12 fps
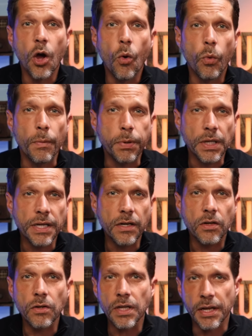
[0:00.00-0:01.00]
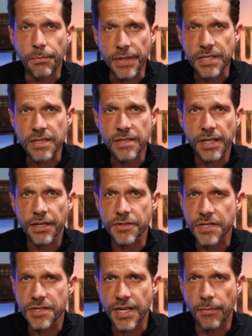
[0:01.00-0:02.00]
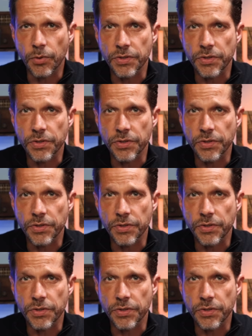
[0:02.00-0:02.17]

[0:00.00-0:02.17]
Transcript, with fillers: where political and business leaders assemble